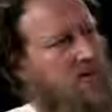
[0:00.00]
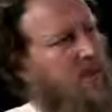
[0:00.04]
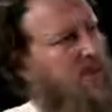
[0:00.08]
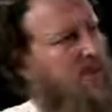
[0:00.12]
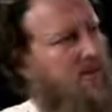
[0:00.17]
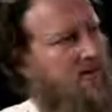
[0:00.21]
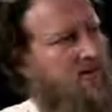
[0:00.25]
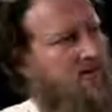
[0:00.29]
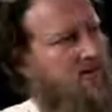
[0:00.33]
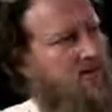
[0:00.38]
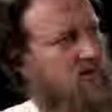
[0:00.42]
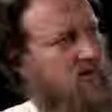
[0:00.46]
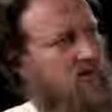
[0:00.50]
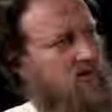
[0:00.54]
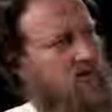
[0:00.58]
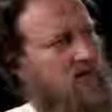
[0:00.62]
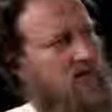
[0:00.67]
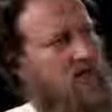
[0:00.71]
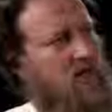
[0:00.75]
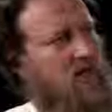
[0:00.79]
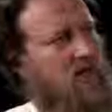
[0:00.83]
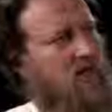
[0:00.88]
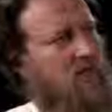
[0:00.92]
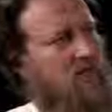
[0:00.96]
he never
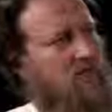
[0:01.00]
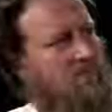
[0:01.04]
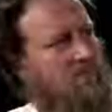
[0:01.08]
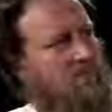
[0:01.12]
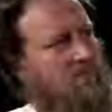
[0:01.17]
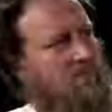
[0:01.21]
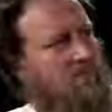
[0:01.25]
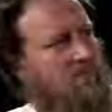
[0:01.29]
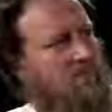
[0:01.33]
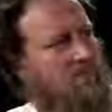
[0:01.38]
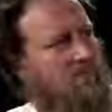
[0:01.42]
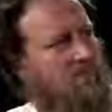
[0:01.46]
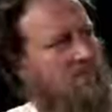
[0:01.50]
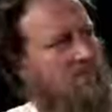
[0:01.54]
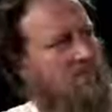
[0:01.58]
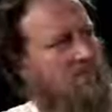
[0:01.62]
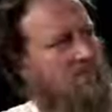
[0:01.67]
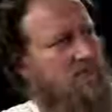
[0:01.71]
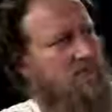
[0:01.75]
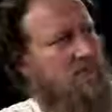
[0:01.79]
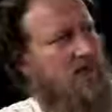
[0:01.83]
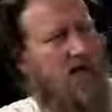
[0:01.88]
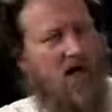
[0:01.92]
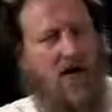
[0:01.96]
told a lie.
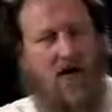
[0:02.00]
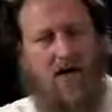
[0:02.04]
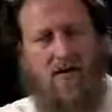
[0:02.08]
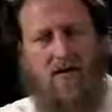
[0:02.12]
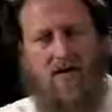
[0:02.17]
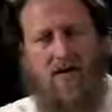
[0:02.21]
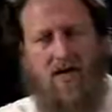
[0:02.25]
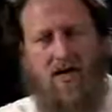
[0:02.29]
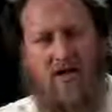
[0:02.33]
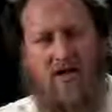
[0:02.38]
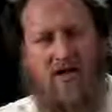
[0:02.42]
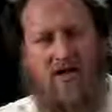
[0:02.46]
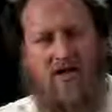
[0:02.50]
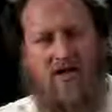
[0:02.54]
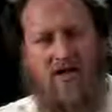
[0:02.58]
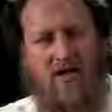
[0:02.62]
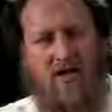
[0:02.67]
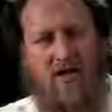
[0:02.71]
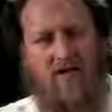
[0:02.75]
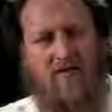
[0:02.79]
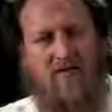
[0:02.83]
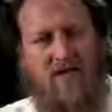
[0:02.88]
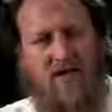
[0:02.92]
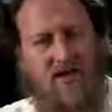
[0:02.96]

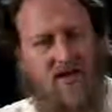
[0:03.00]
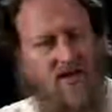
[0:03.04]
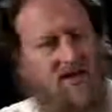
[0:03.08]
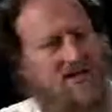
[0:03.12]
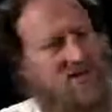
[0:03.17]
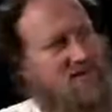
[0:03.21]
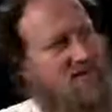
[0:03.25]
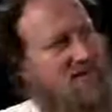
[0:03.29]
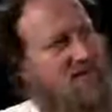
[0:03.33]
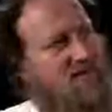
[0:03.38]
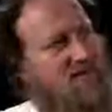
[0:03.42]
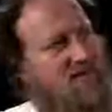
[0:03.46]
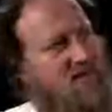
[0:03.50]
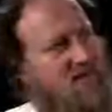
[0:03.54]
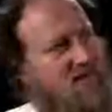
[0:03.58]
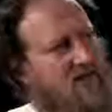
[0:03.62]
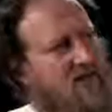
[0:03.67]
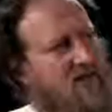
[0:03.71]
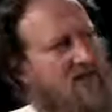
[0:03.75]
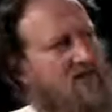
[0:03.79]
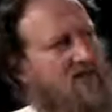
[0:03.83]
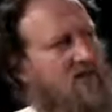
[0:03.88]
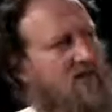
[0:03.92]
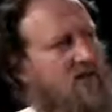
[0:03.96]
He's
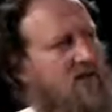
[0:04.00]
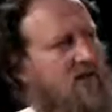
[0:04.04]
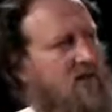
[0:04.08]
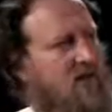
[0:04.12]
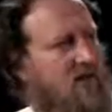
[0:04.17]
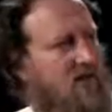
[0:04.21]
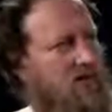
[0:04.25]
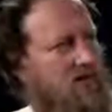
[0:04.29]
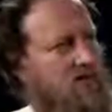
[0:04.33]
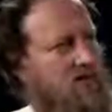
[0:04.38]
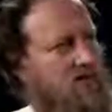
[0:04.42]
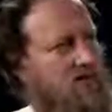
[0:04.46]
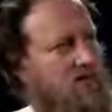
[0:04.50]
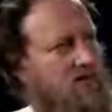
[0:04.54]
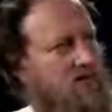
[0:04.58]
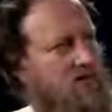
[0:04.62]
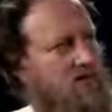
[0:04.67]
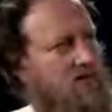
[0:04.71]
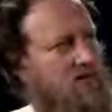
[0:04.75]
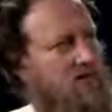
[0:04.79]
never ever lied.